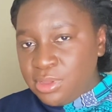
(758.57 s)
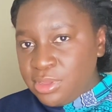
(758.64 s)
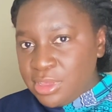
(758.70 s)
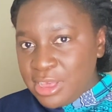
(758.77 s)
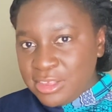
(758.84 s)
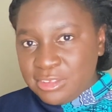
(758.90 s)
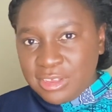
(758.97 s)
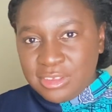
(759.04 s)

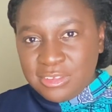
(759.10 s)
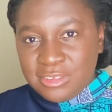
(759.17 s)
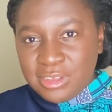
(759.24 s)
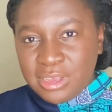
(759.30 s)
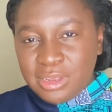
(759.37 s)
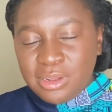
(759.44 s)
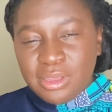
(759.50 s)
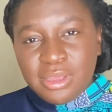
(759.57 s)
As I
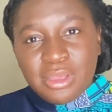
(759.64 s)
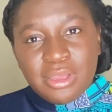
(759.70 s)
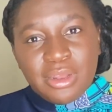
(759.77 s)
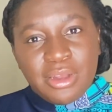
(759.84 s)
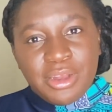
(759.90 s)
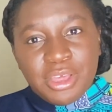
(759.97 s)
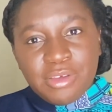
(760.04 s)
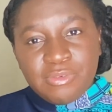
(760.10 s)
said,
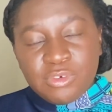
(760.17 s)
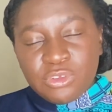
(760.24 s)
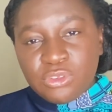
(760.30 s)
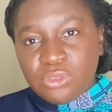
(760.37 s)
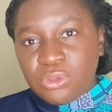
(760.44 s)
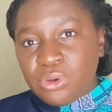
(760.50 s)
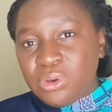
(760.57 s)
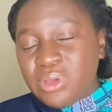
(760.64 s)
never
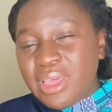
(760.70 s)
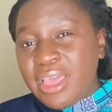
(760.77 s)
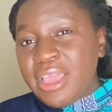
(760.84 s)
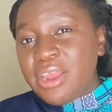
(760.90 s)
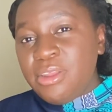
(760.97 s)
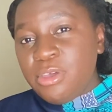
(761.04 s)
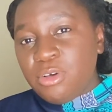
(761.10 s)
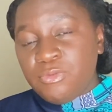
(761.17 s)
store
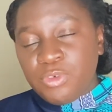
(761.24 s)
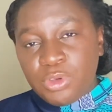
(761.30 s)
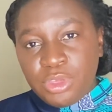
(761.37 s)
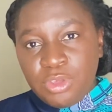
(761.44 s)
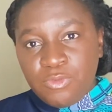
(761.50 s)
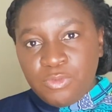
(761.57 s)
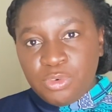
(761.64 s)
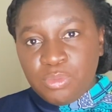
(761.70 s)
any of your
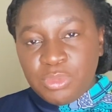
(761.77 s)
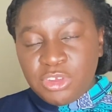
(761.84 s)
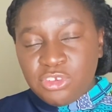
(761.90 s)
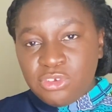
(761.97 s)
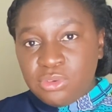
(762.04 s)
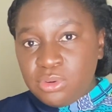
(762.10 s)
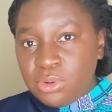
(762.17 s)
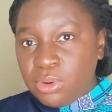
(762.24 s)

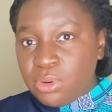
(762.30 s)
information